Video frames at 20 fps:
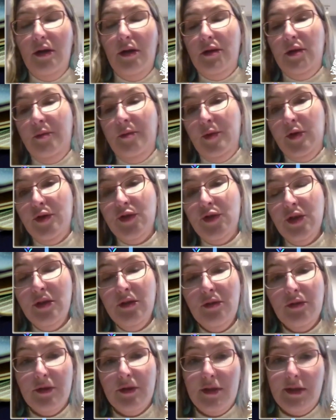the
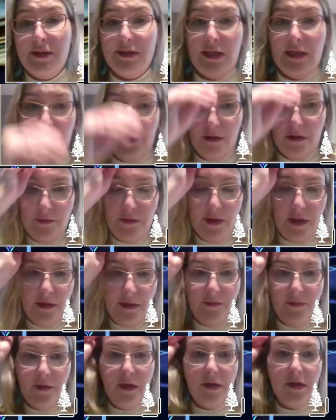merchant or the seller of the
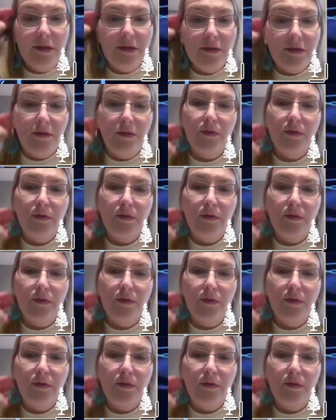gift cards